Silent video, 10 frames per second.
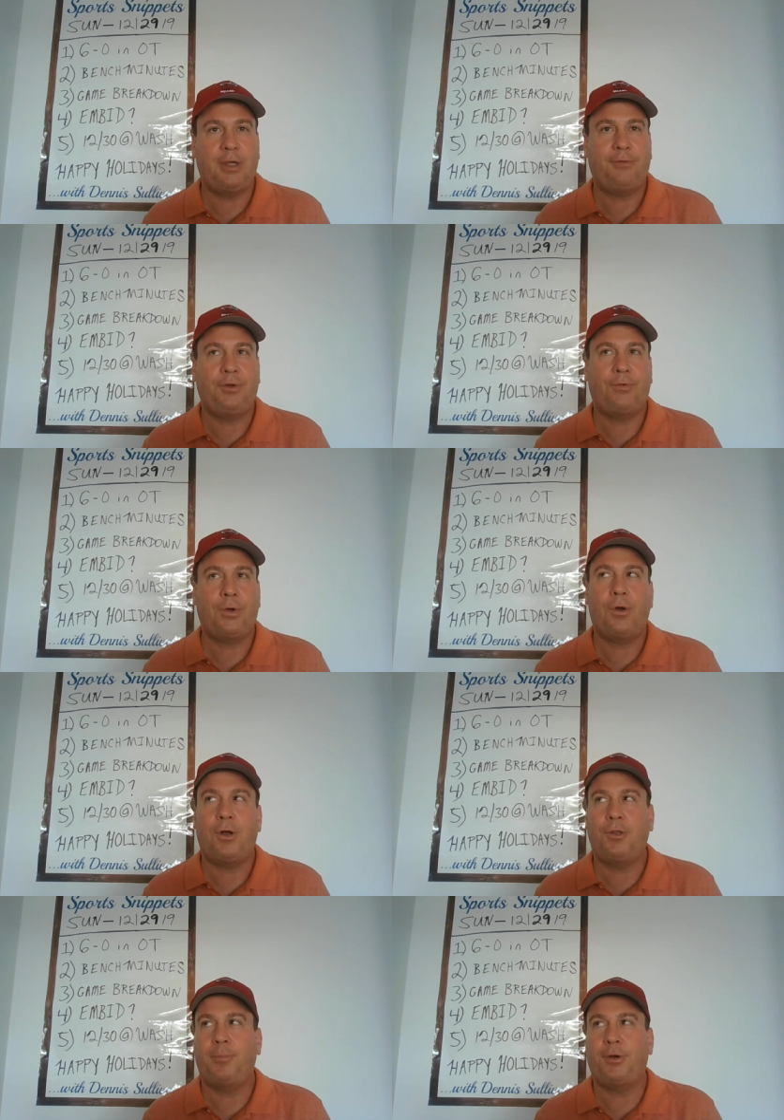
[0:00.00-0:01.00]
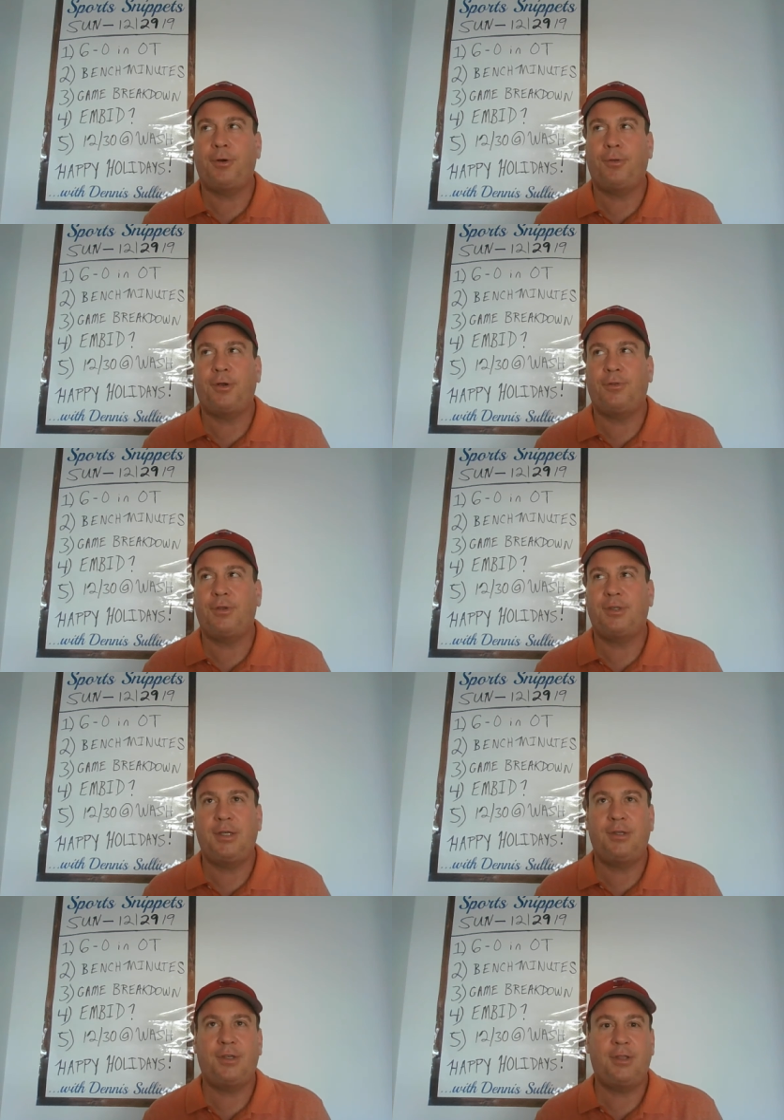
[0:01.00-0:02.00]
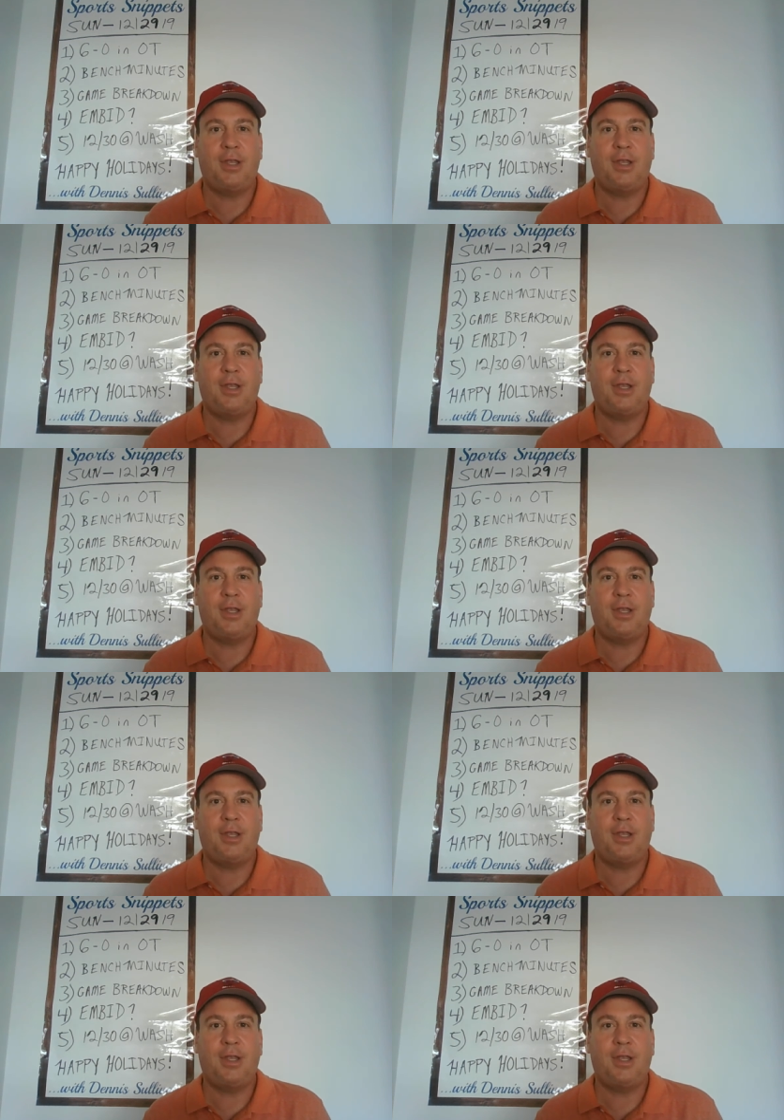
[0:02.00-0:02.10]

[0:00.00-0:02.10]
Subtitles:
If you recall, a little bit earlier this season,